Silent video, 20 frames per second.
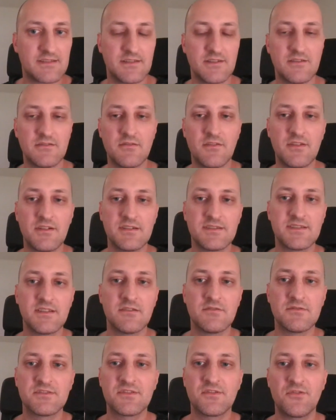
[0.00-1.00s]
You know, there is
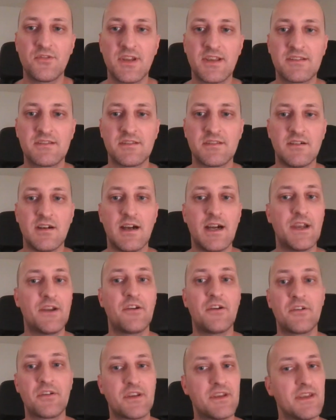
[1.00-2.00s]
no strict
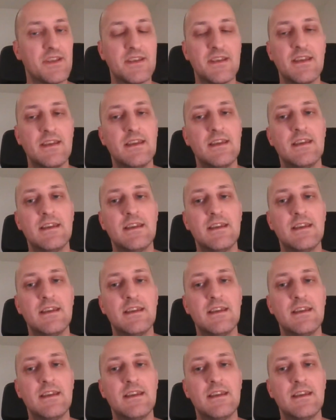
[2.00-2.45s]
hierarchy.